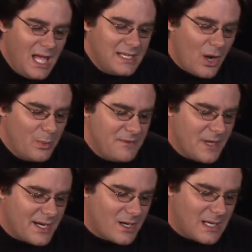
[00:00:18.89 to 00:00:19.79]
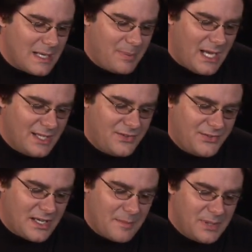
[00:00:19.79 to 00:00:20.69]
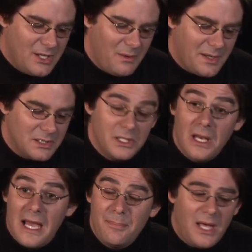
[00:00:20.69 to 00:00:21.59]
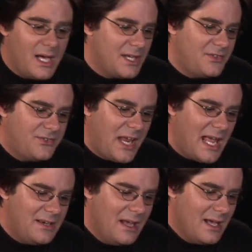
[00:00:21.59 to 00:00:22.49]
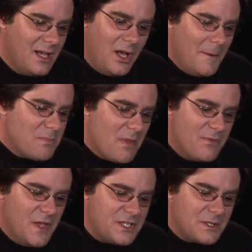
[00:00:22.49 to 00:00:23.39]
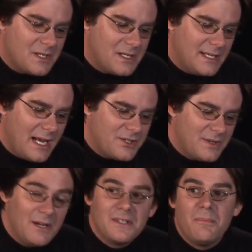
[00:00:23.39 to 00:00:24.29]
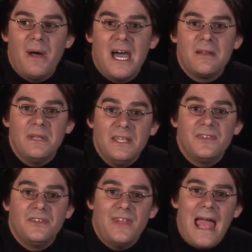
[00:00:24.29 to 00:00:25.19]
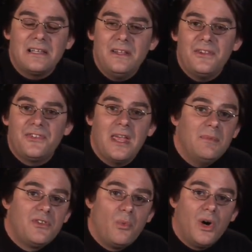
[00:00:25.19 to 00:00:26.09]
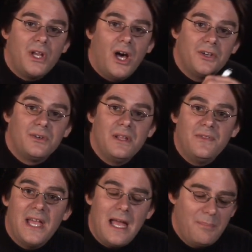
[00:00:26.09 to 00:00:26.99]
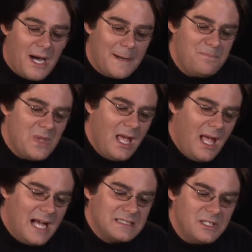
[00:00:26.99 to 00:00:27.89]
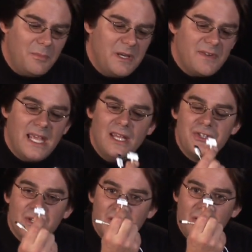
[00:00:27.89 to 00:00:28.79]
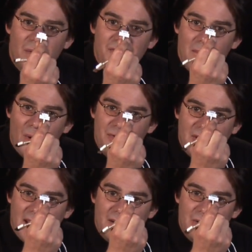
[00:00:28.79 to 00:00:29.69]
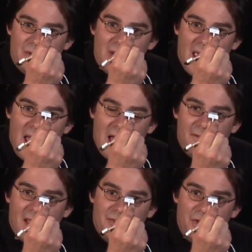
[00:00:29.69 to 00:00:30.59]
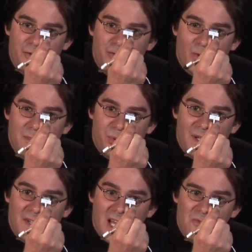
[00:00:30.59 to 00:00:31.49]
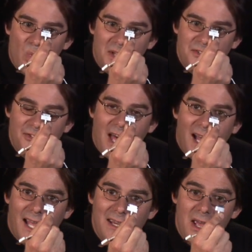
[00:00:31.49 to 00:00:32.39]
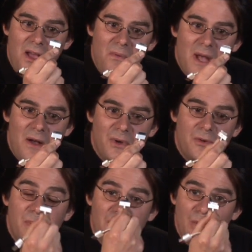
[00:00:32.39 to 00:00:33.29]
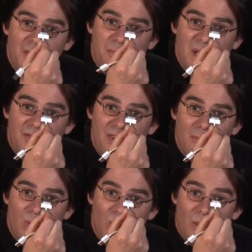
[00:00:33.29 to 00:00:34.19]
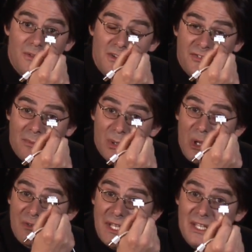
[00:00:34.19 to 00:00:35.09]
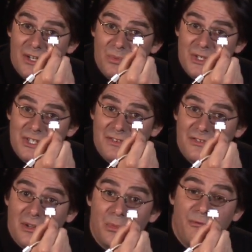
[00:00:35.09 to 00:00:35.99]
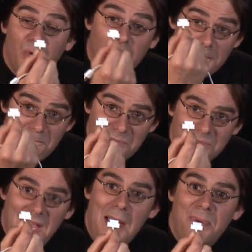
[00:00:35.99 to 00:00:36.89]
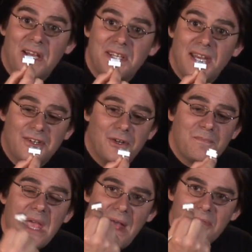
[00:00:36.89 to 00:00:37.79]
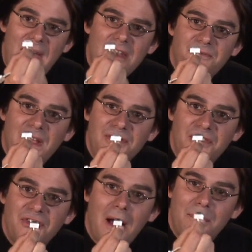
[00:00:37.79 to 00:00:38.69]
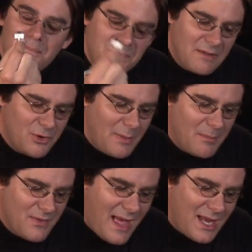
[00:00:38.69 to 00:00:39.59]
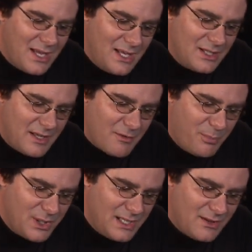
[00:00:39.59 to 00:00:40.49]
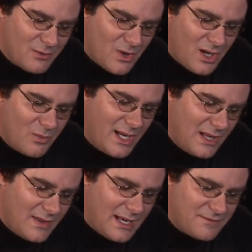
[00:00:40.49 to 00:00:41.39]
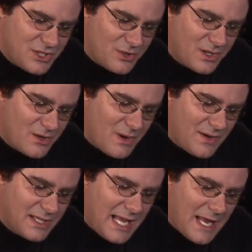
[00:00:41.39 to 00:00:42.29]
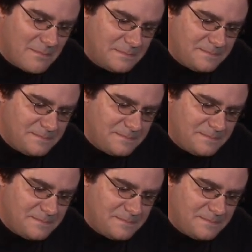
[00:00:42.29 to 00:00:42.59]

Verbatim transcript: Now, we've got our iPod set up here on a little iPod stand. This connector here at the bottom is exactly the same as the one underneath the iPod. As a little bit of a hint, you're going to notice that most connectors have a silkscreen printing on one side, well, whether it be the USB symbol or this symbol over here, which is the symbol for the iPod connector. That faces up. If you remember that, you'll never put it in the wrong way and then have to turn it around again.